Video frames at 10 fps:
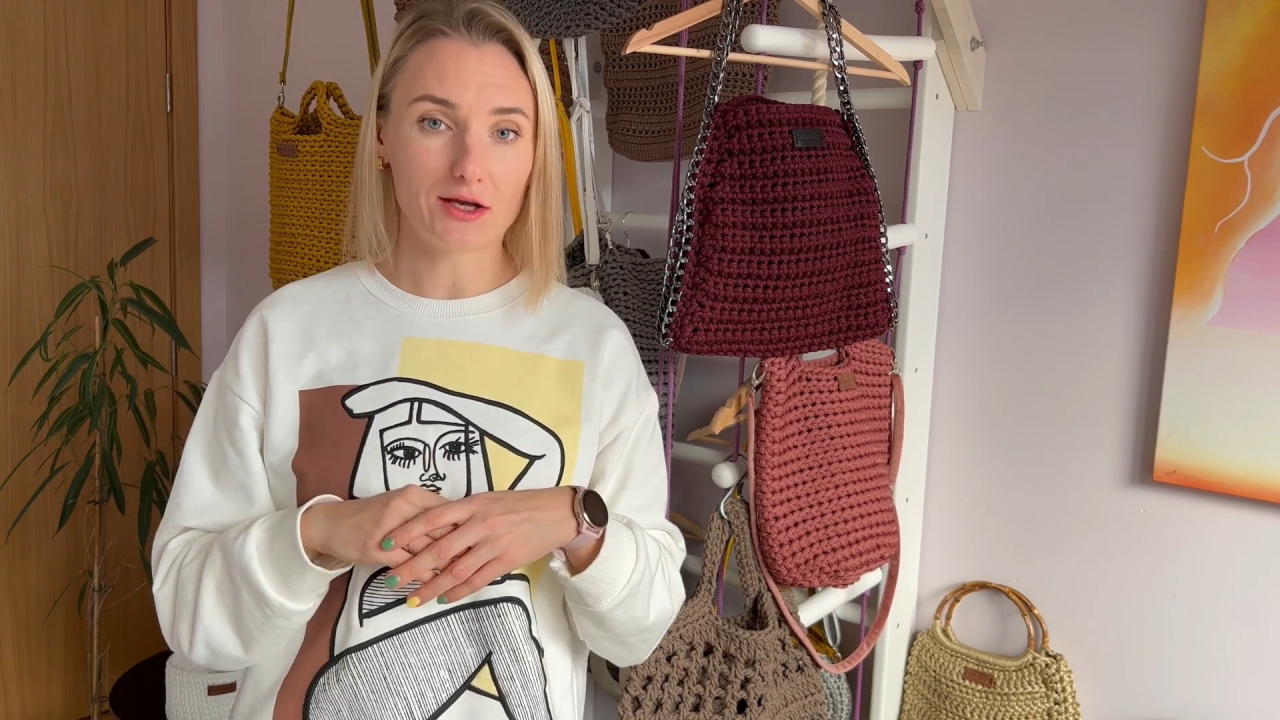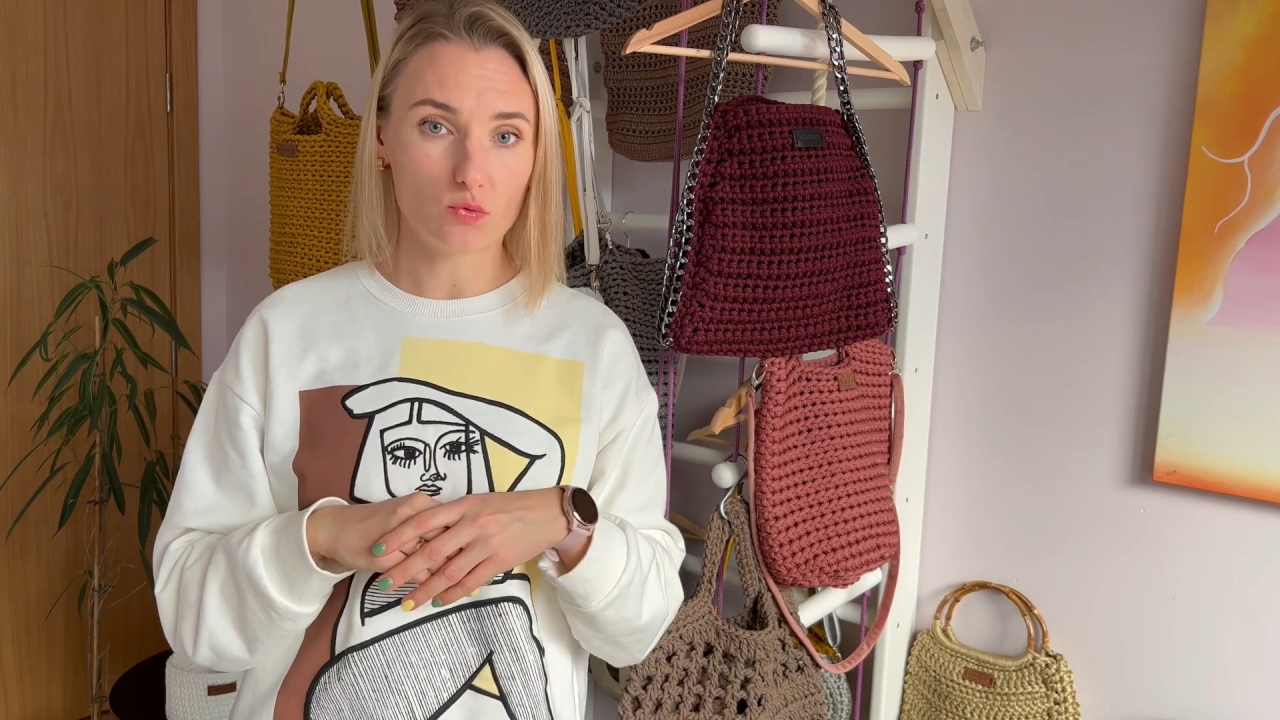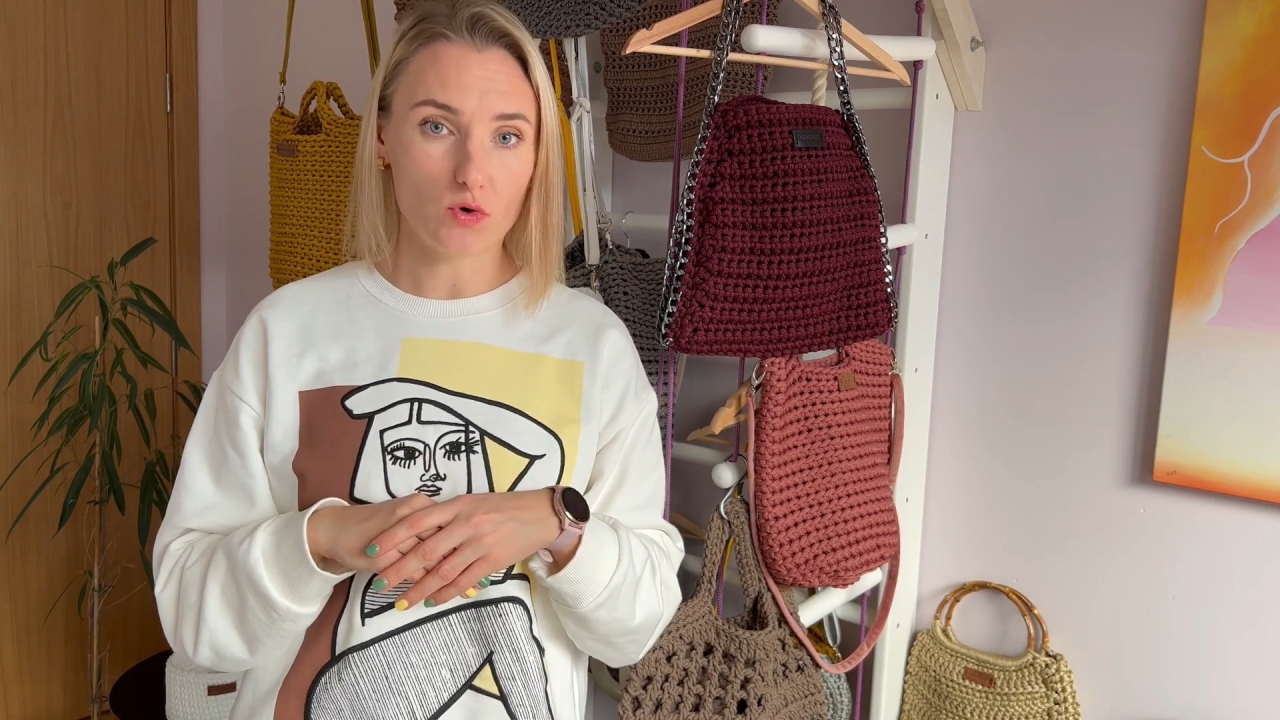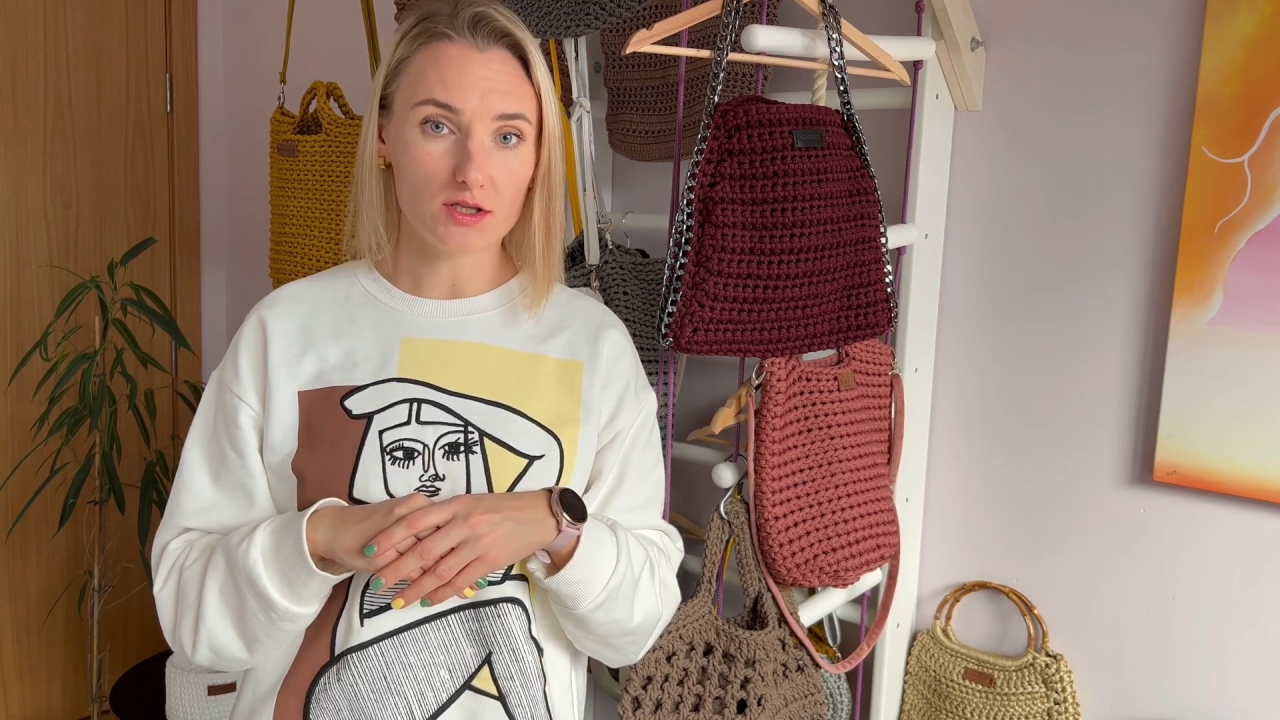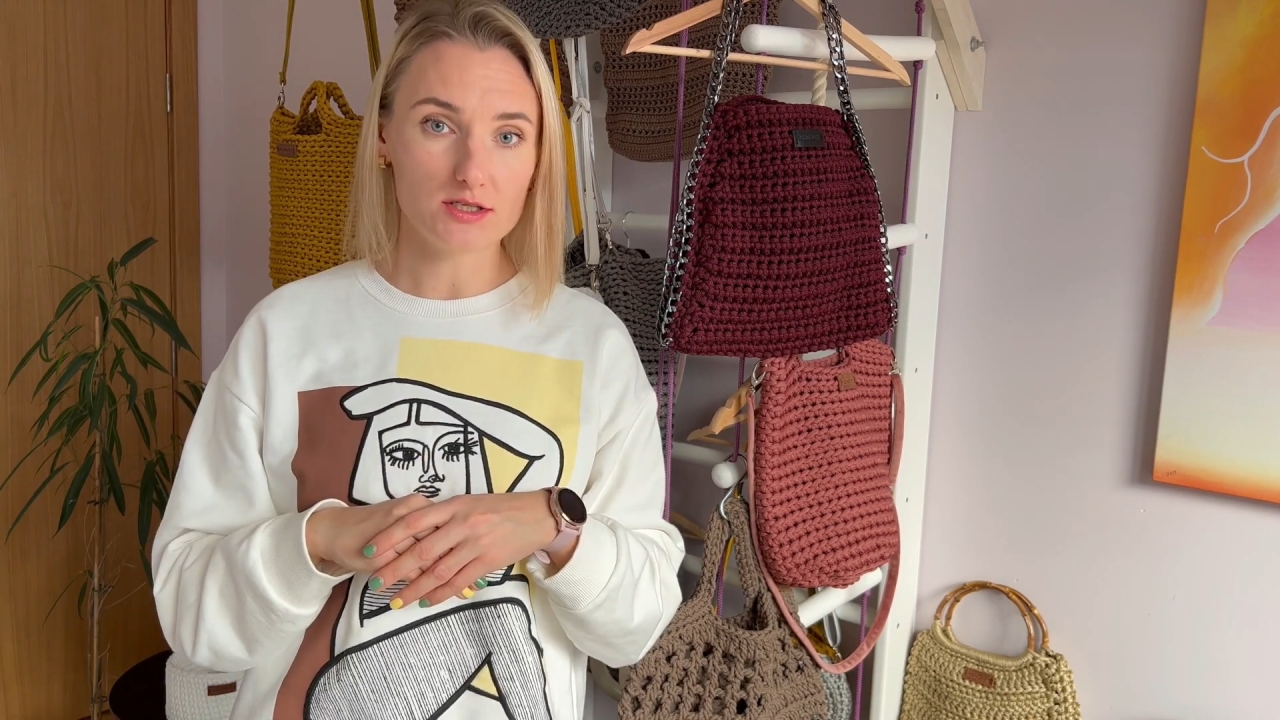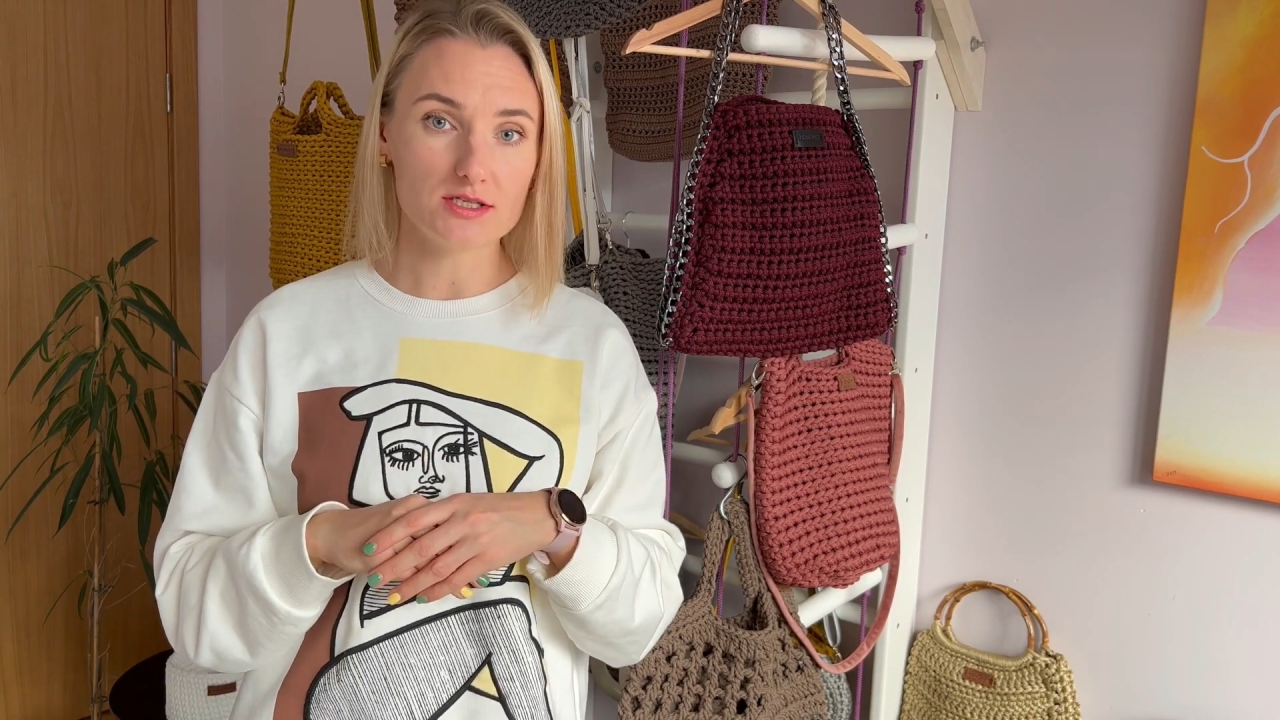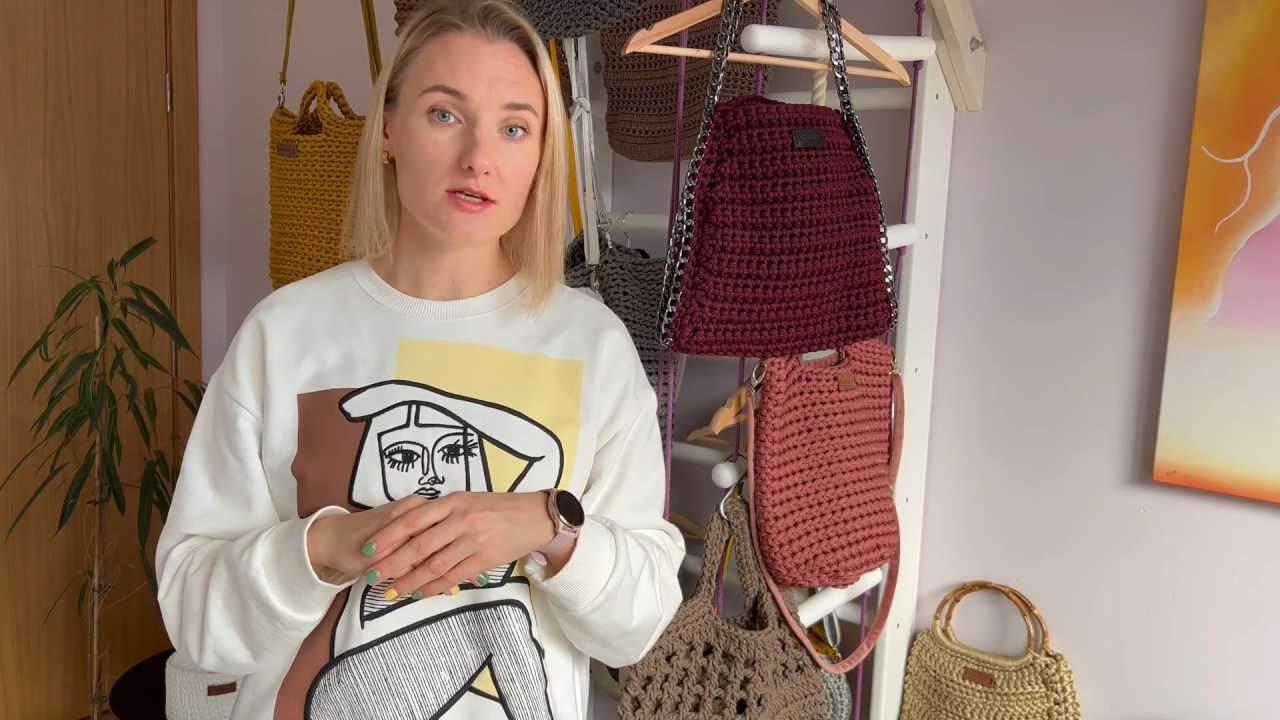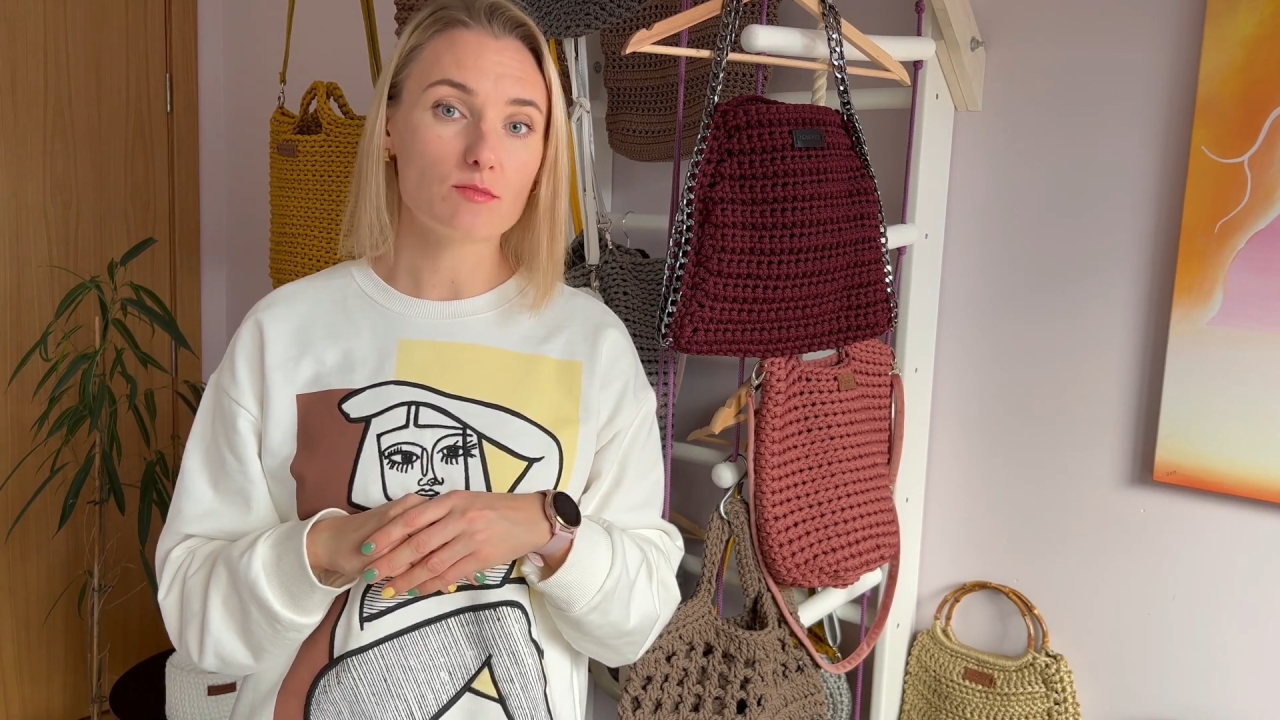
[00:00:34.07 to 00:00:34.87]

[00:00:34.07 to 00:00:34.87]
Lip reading: quality